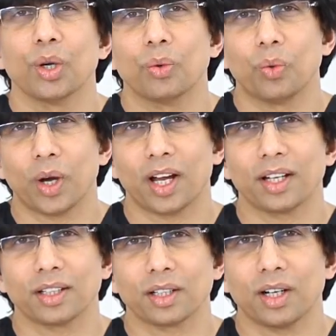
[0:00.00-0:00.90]

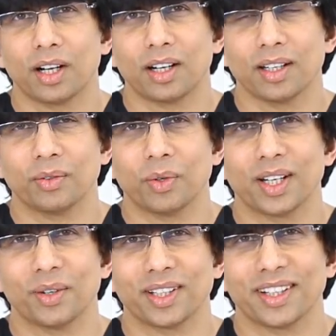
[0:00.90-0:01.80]
where the car
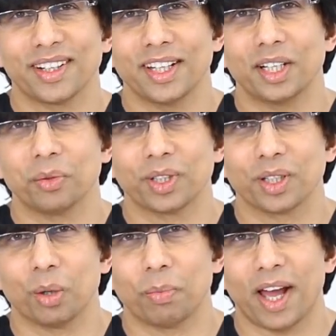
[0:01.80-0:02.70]
where, where their ear would
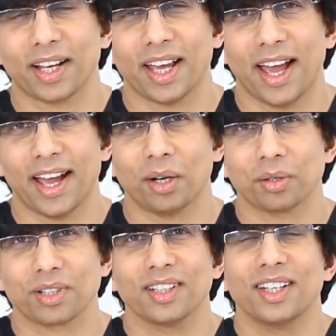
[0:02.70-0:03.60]
go back
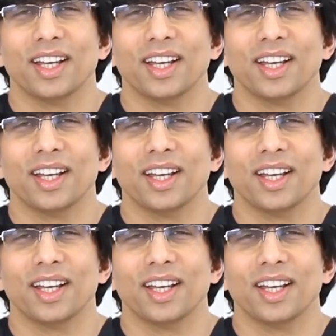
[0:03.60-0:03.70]
out,